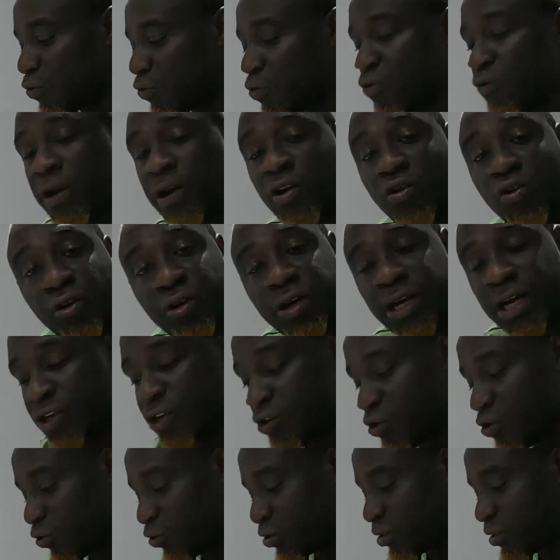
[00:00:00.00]
go and order
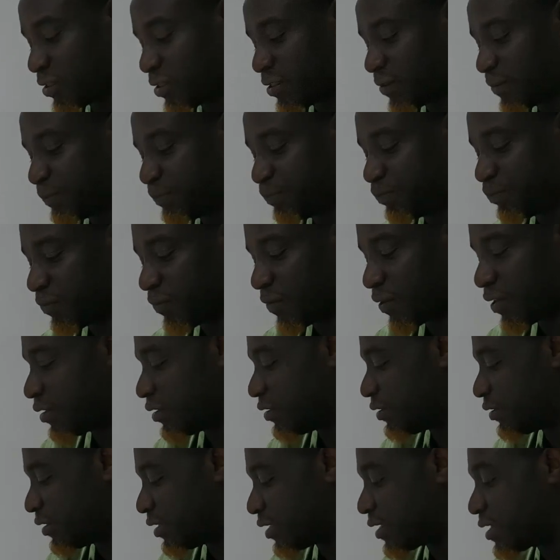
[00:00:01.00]
yours.
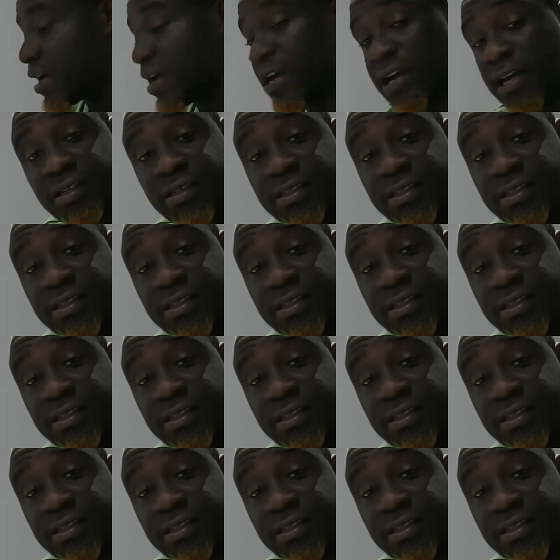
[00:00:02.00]
The KK